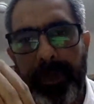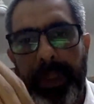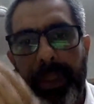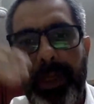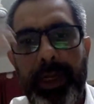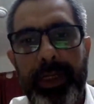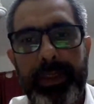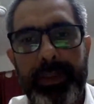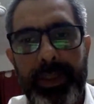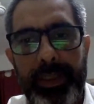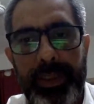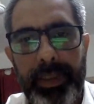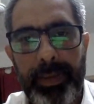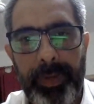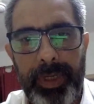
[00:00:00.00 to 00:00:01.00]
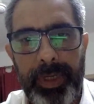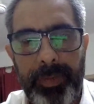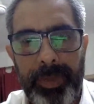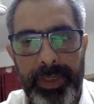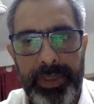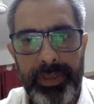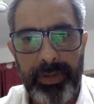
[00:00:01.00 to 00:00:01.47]
whether as disability
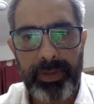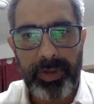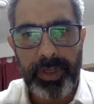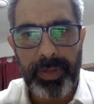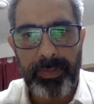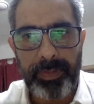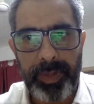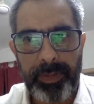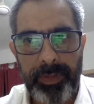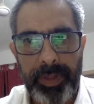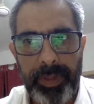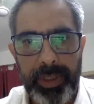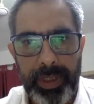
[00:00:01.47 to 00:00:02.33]
pension or impairment